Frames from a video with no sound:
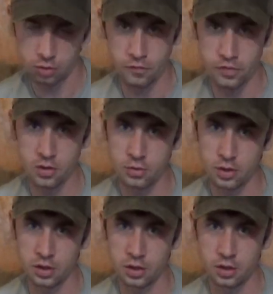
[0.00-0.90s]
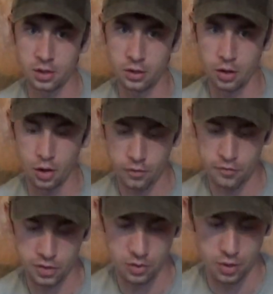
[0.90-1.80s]
review and a little
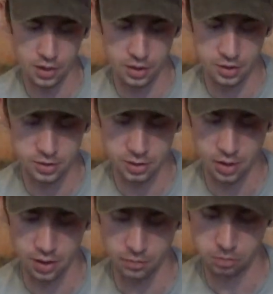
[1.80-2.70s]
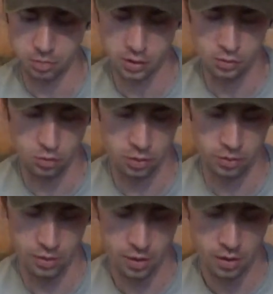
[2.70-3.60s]
overview on this pretty
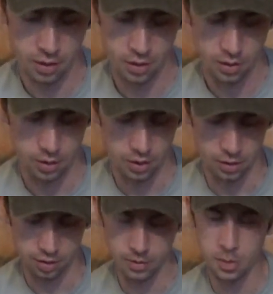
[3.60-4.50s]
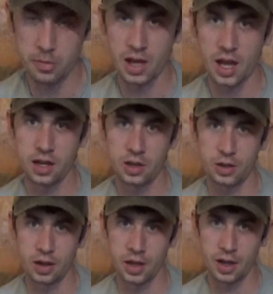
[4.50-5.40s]
cool thermal monocular
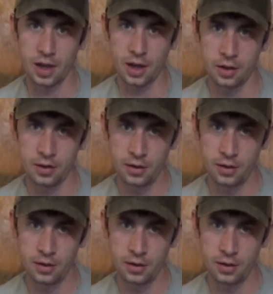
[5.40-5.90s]
that I got.